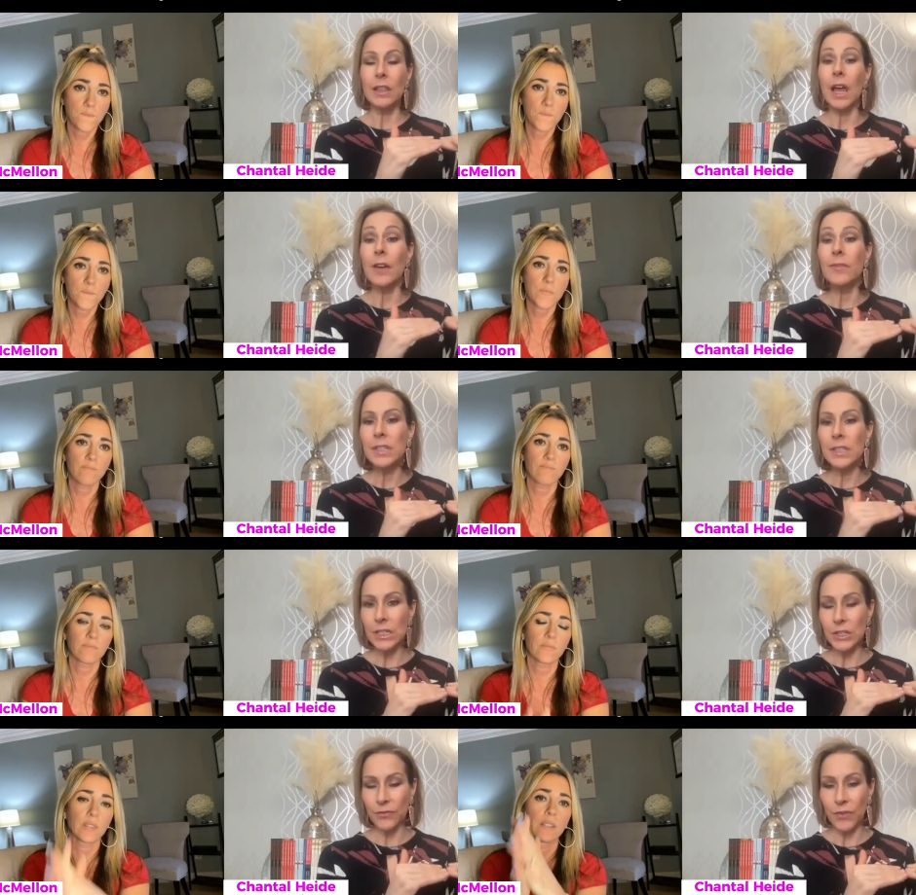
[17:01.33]
Speaker 1: love is
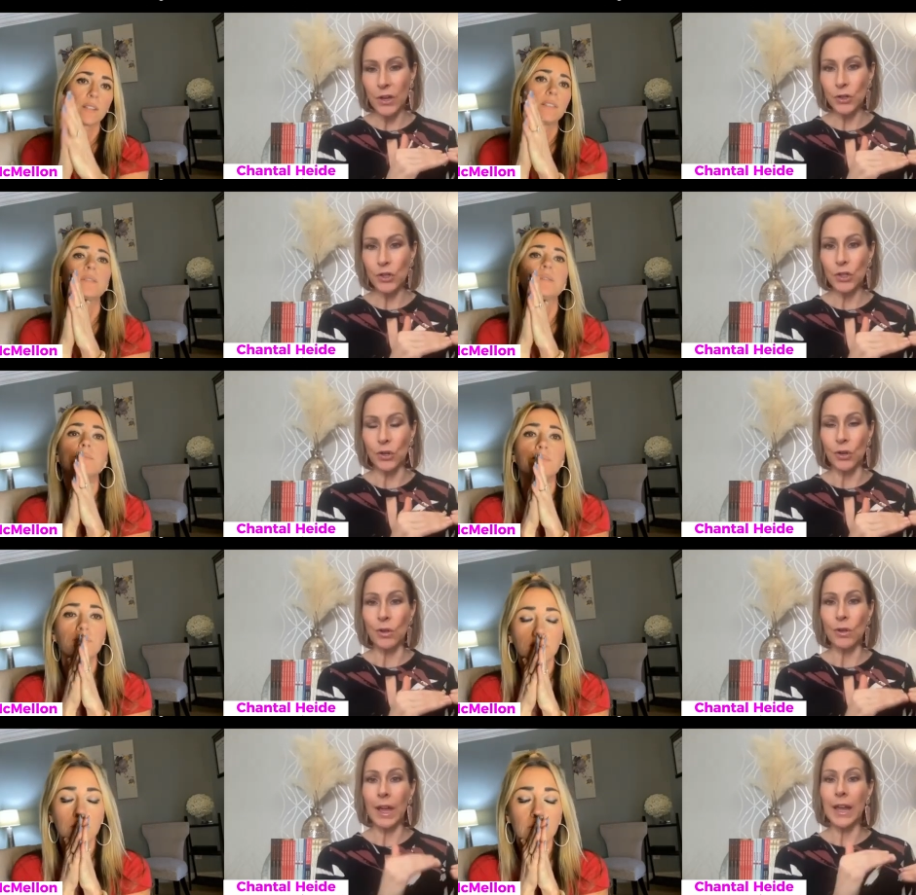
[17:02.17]

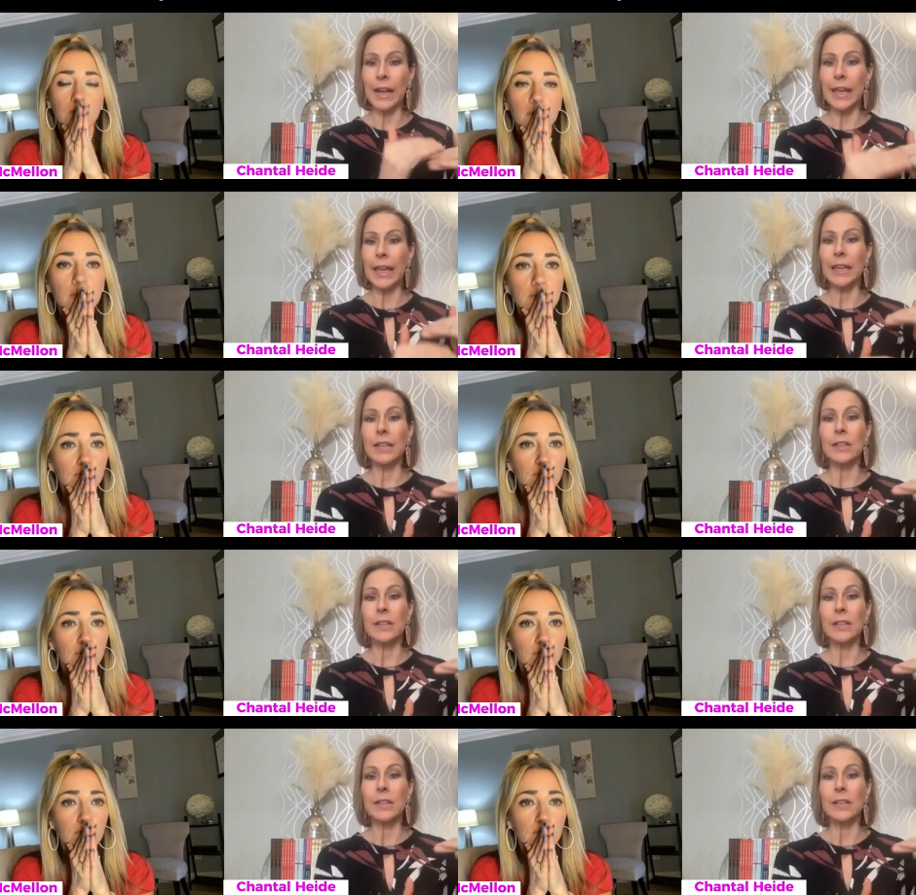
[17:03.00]
dysfunctional. And I get